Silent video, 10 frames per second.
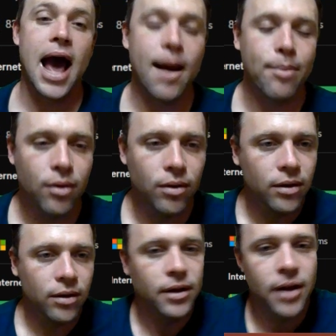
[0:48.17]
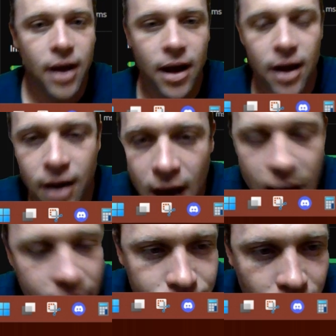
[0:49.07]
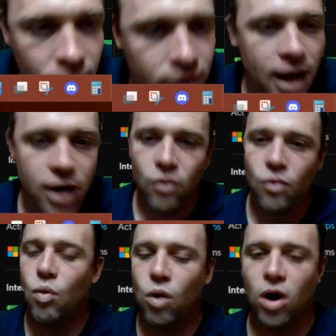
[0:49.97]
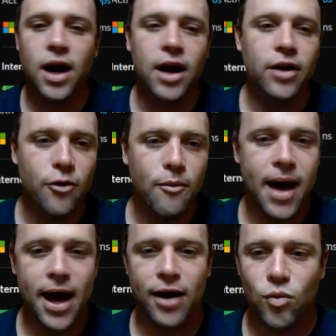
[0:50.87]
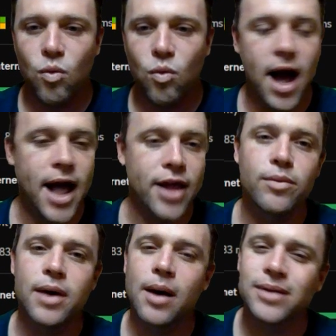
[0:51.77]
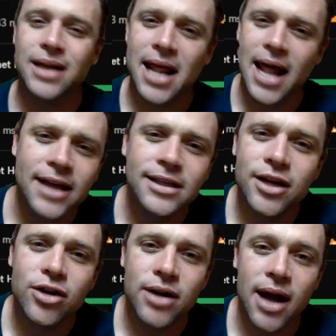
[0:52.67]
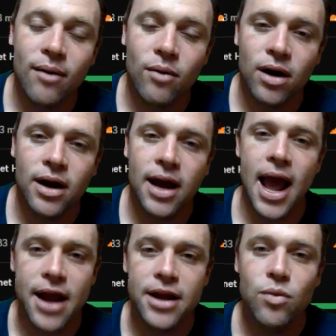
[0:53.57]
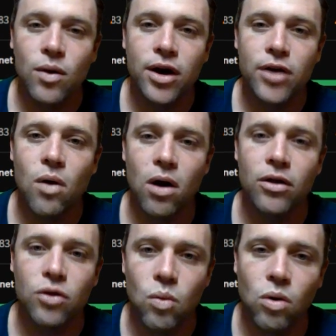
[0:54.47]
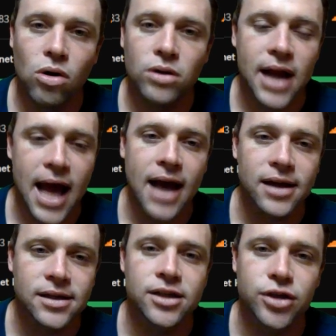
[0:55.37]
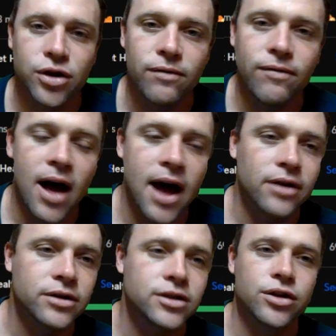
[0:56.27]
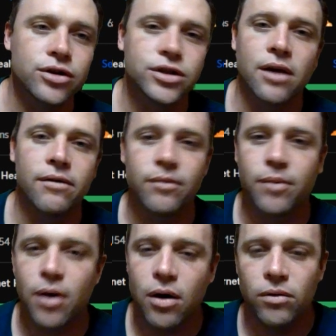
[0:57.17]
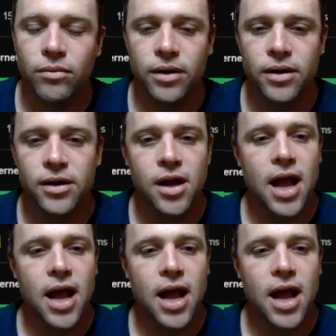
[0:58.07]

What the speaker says: Apple, iPhone, it'll work no matter what. And you'll be able to connect to your network anywhere you are in the world and access your files and your stuff from home.